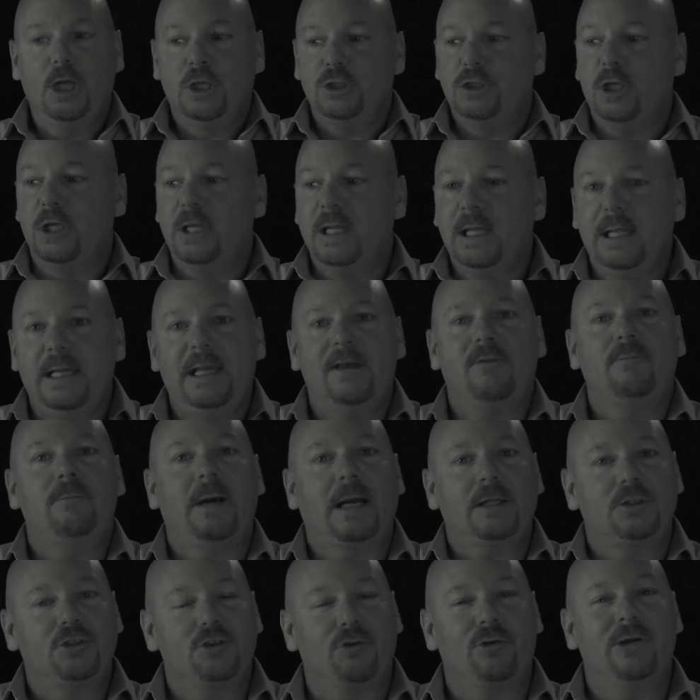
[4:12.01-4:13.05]
to live
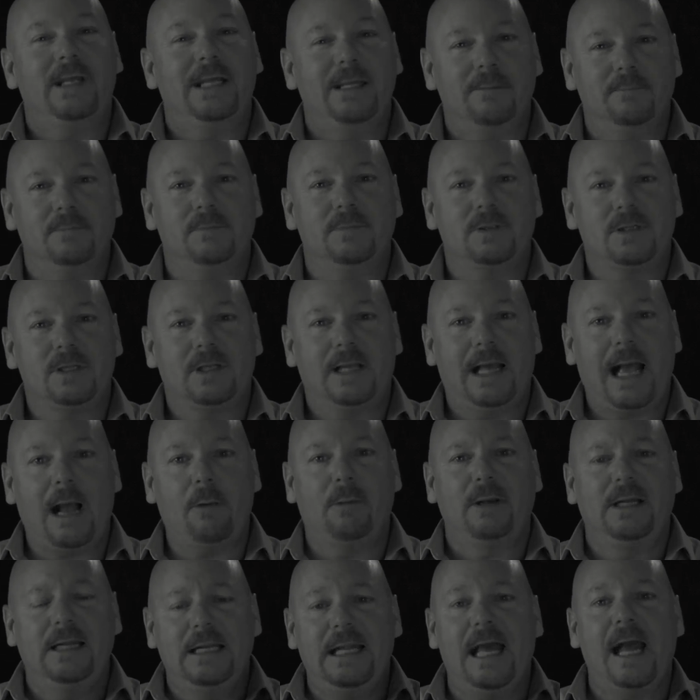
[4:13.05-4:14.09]
my dreams. I
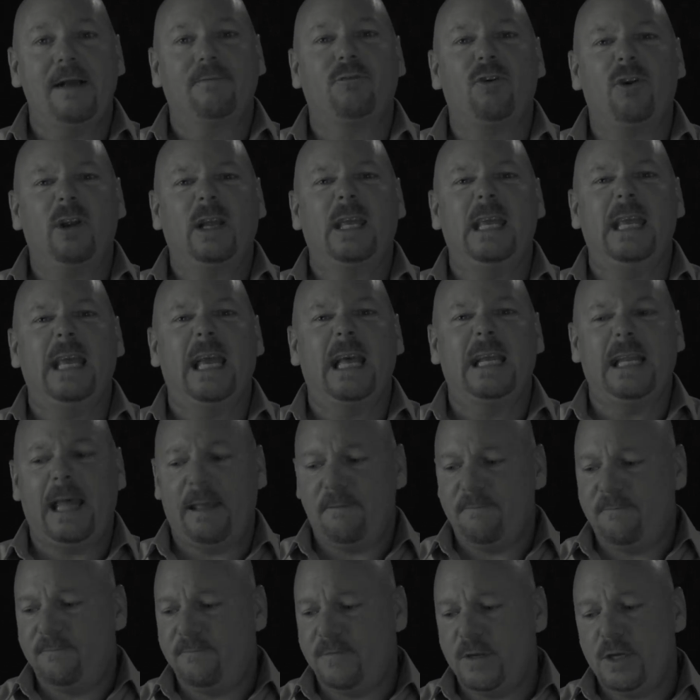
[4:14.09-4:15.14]
would never again
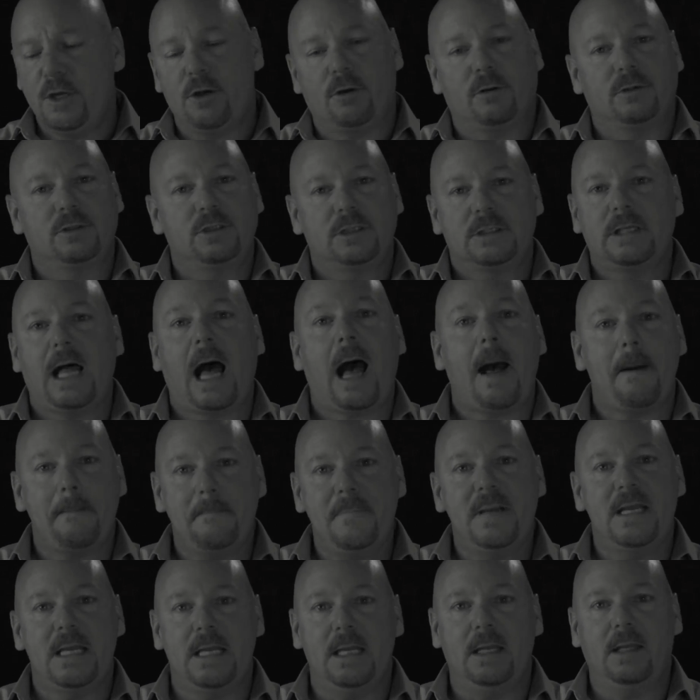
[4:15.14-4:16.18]
let fear stop
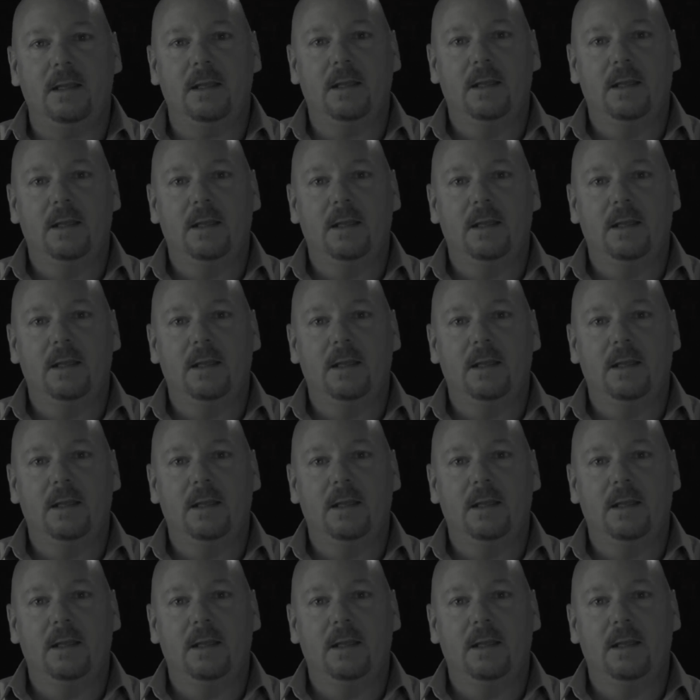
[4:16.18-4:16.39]
me.